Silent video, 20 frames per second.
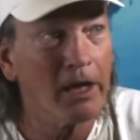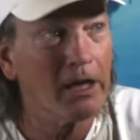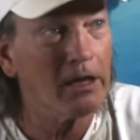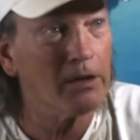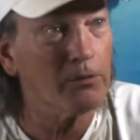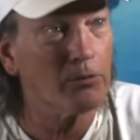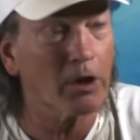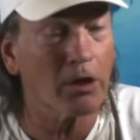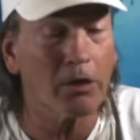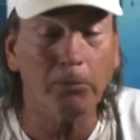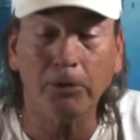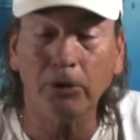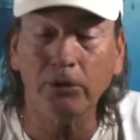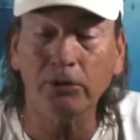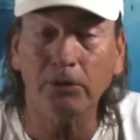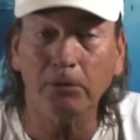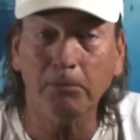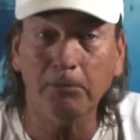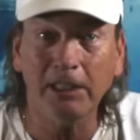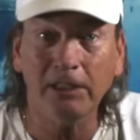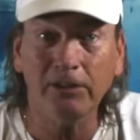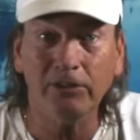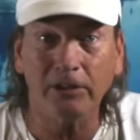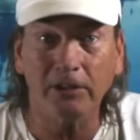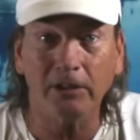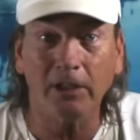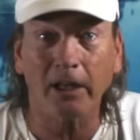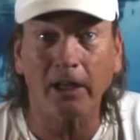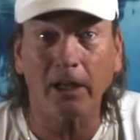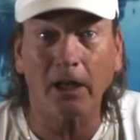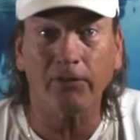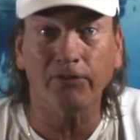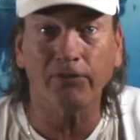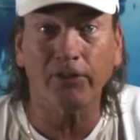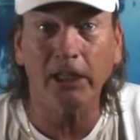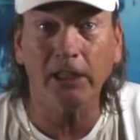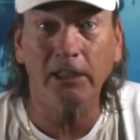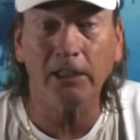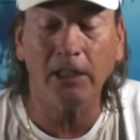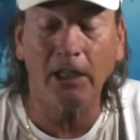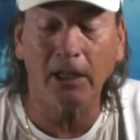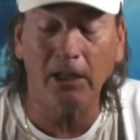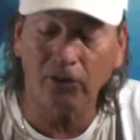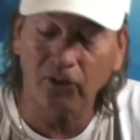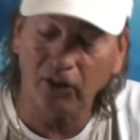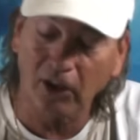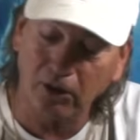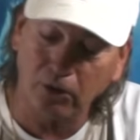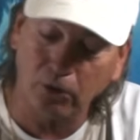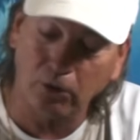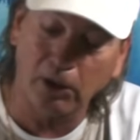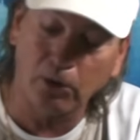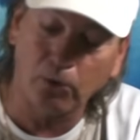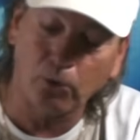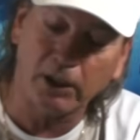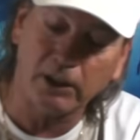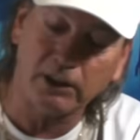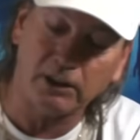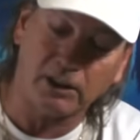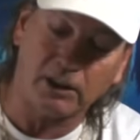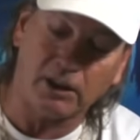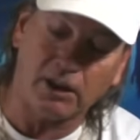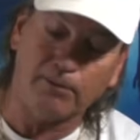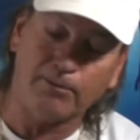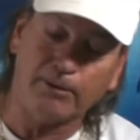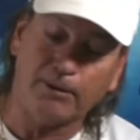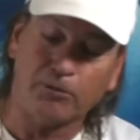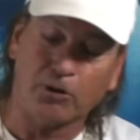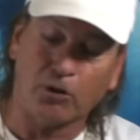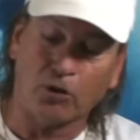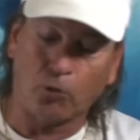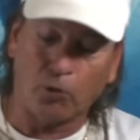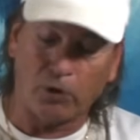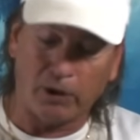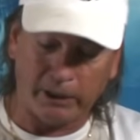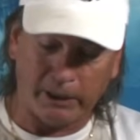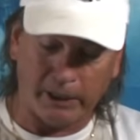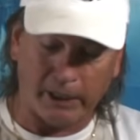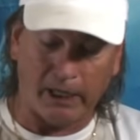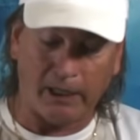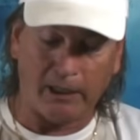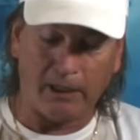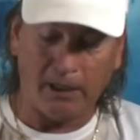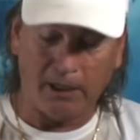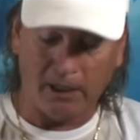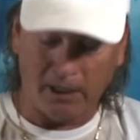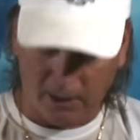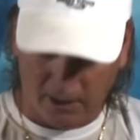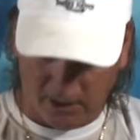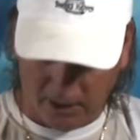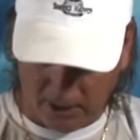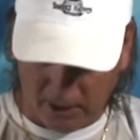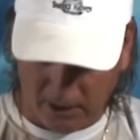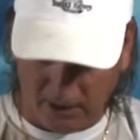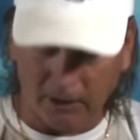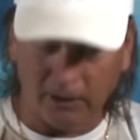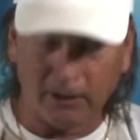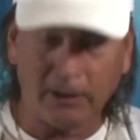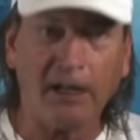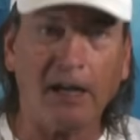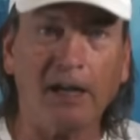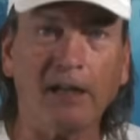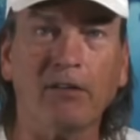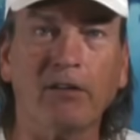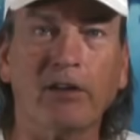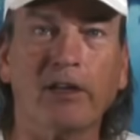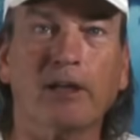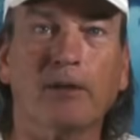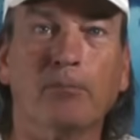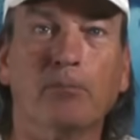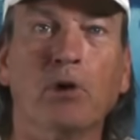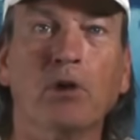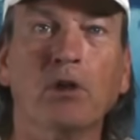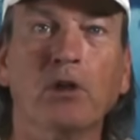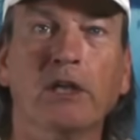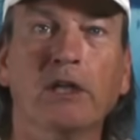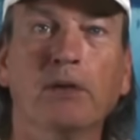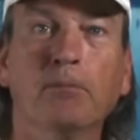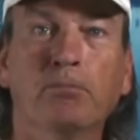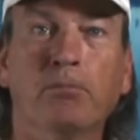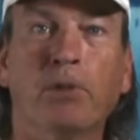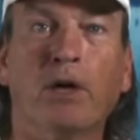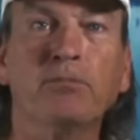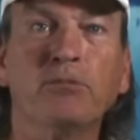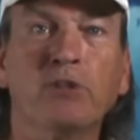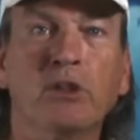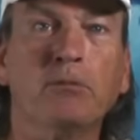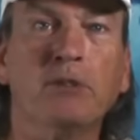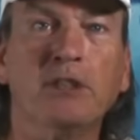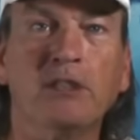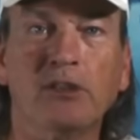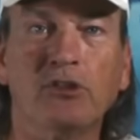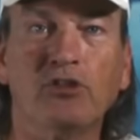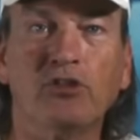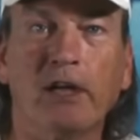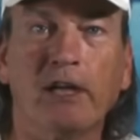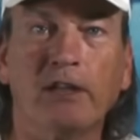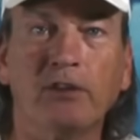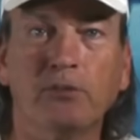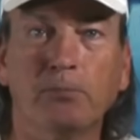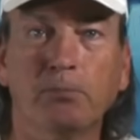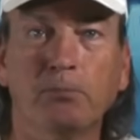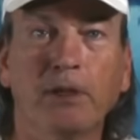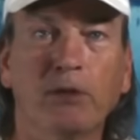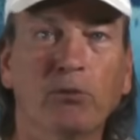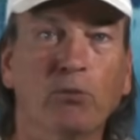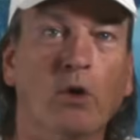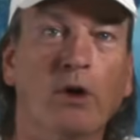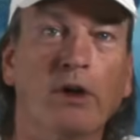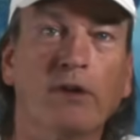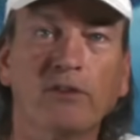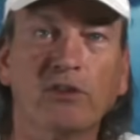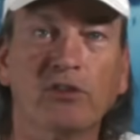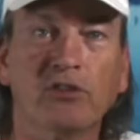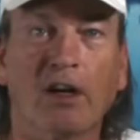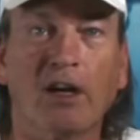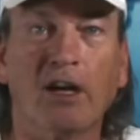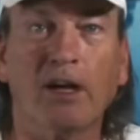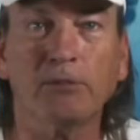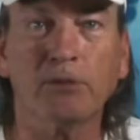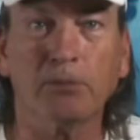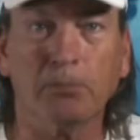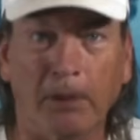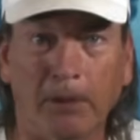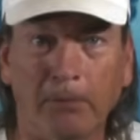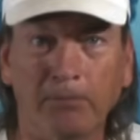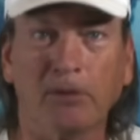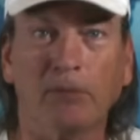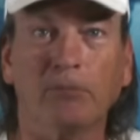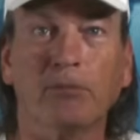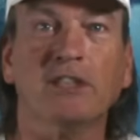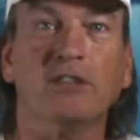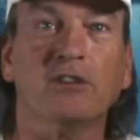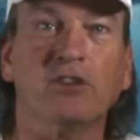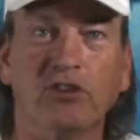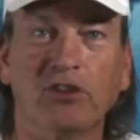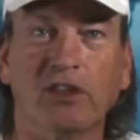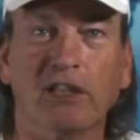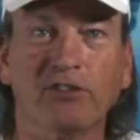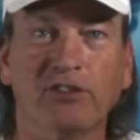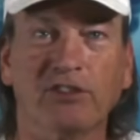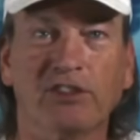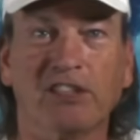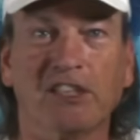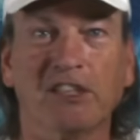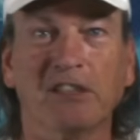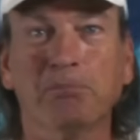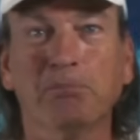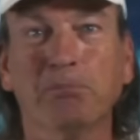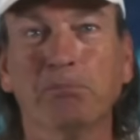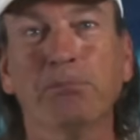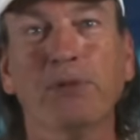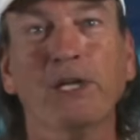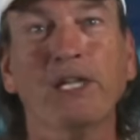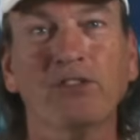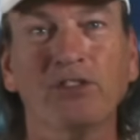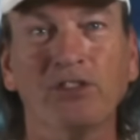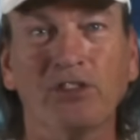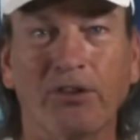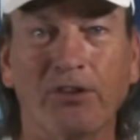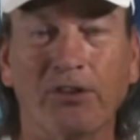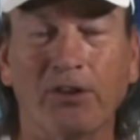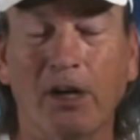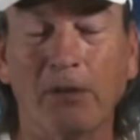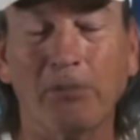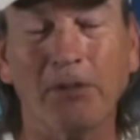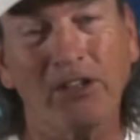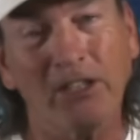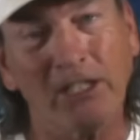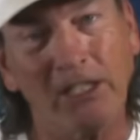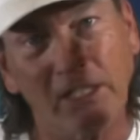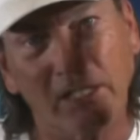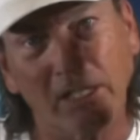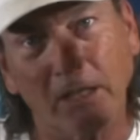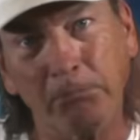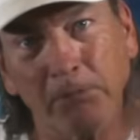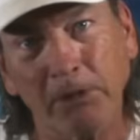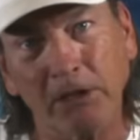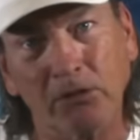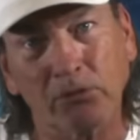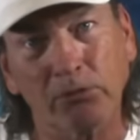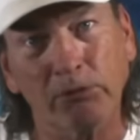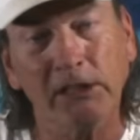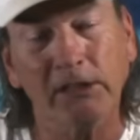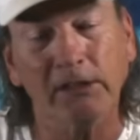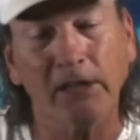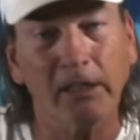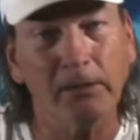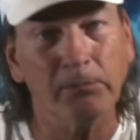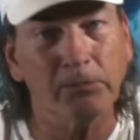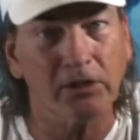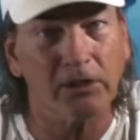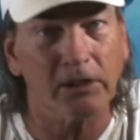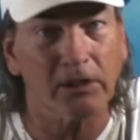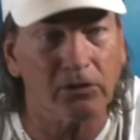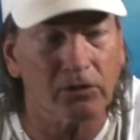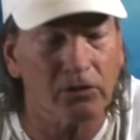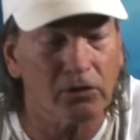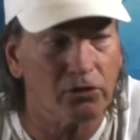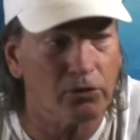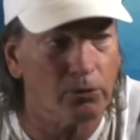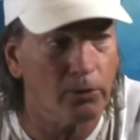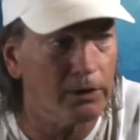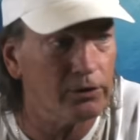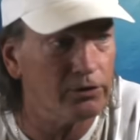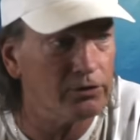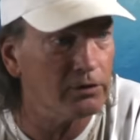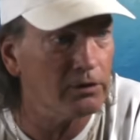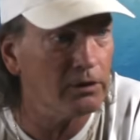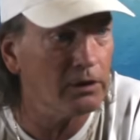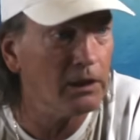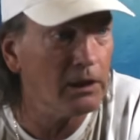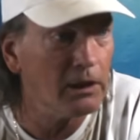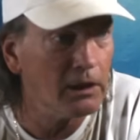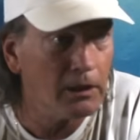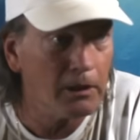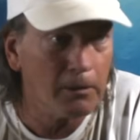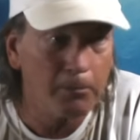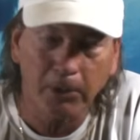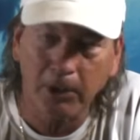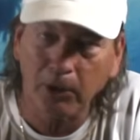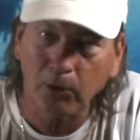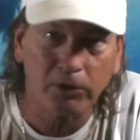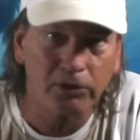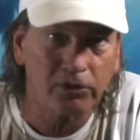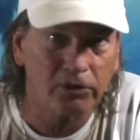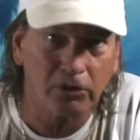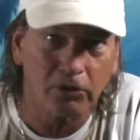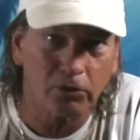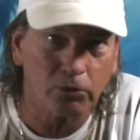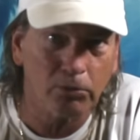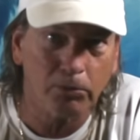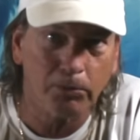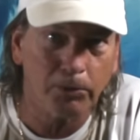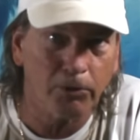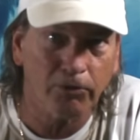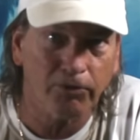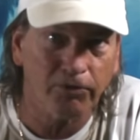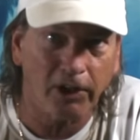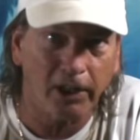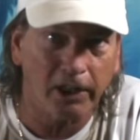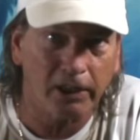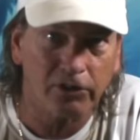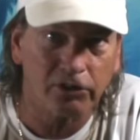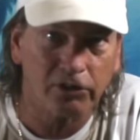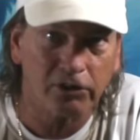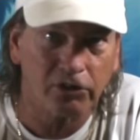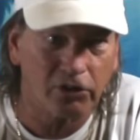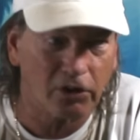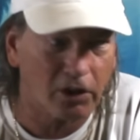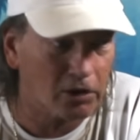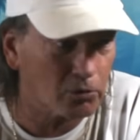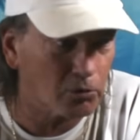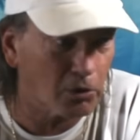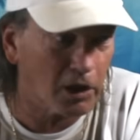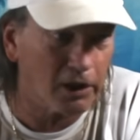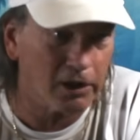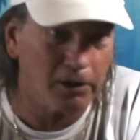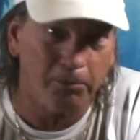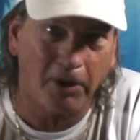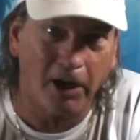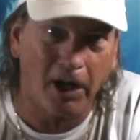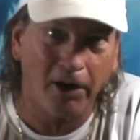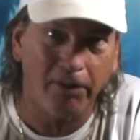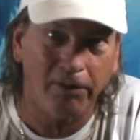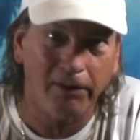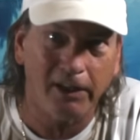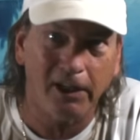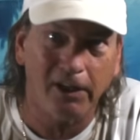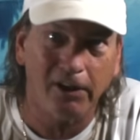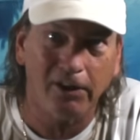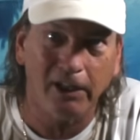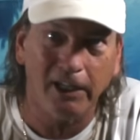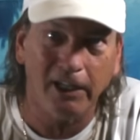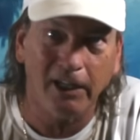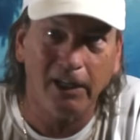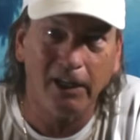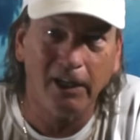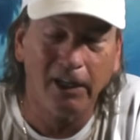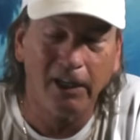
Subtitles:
And one of the most amazing that I got to find again is that great white that came up to the one guy and kind of like a bully, bumped him in the chest, bit one of his arms, bumped him in the chest again, bit his other arm. I think he got bit 3 times in that situation, but it wasn't to remove flesh. The shark wanted him out of the area.